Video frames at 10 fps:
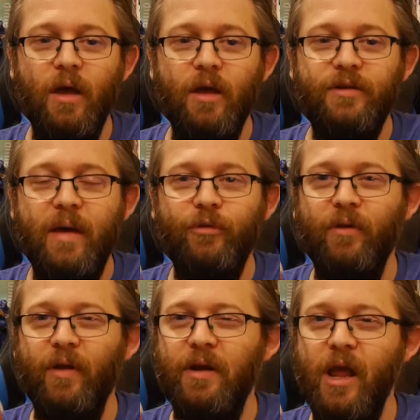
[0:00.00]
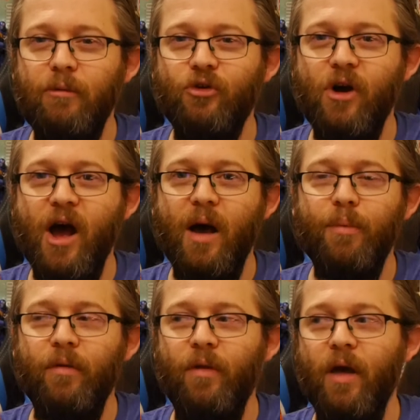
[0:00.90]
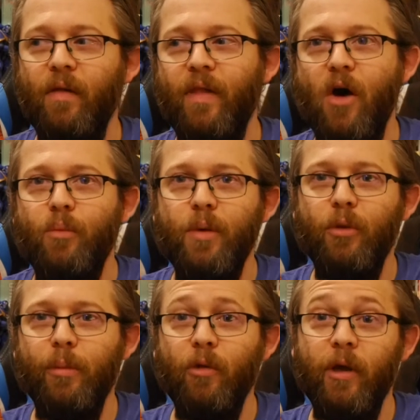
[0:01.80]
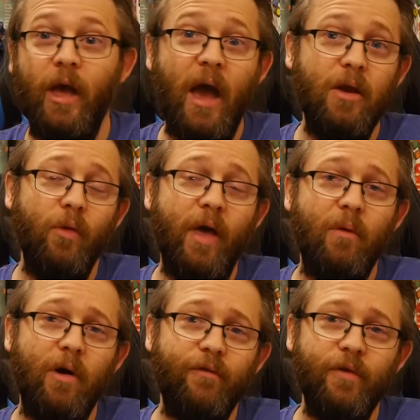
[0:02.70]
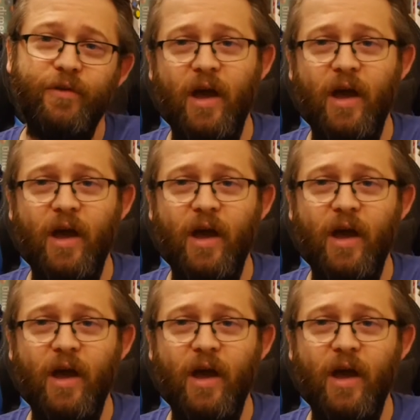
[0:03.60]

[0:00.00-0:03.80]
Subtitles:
attempts to, like, name drop and allow people to be like, I know that reference.